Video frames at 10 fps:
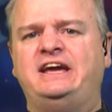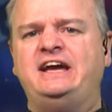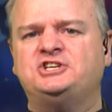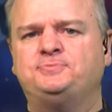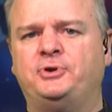
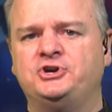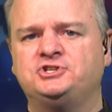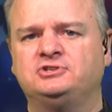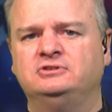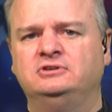
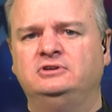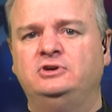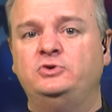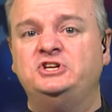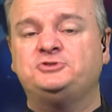expert
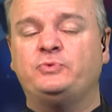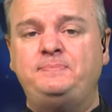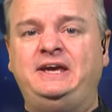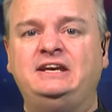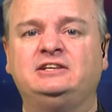who has
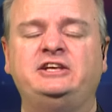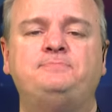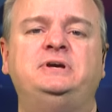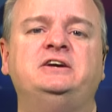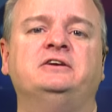repeatedly
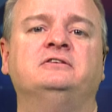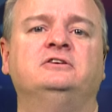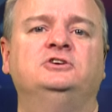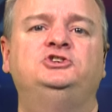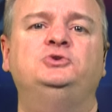been
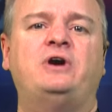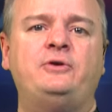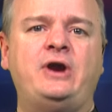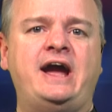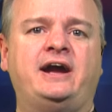to
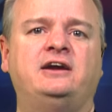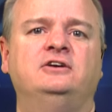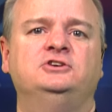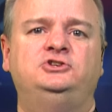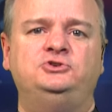Iraq,
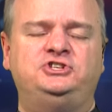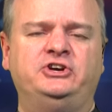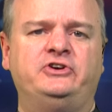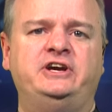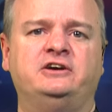to
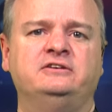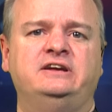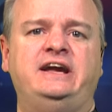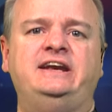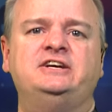Syria,
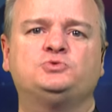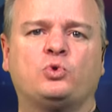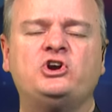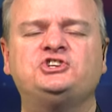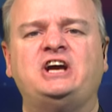and has
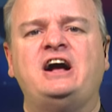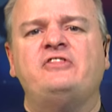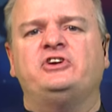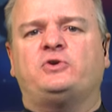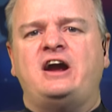worked
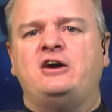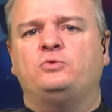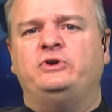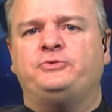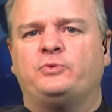on the
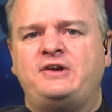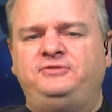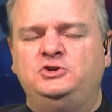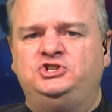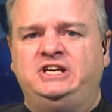ground with
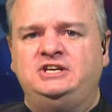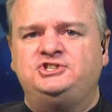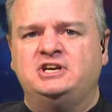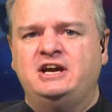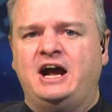
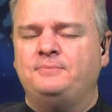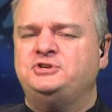refugees. I'm